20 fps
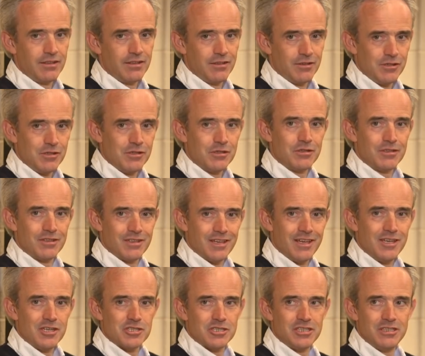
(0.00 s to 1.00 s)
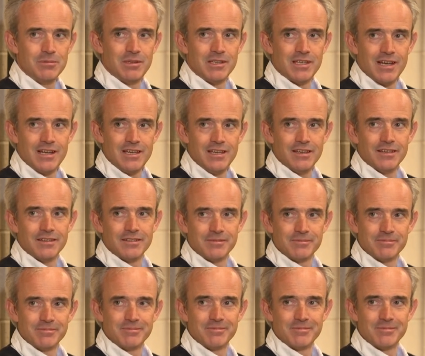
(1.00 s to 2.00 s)
You, history will tell you
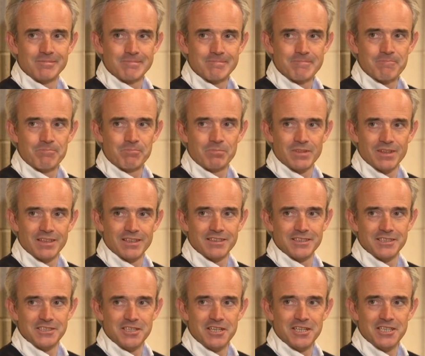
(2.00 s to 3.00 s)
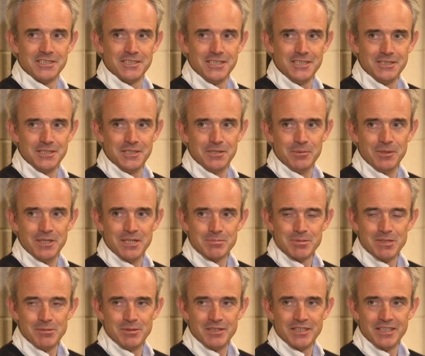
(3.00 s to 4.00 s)
It's not as easy to win as
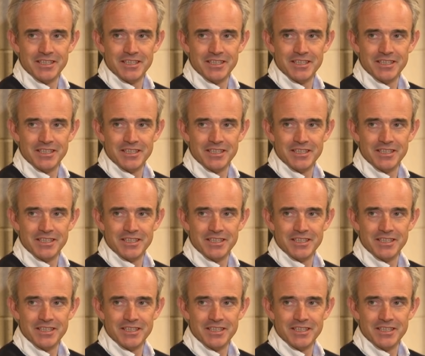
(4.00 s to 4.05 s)
people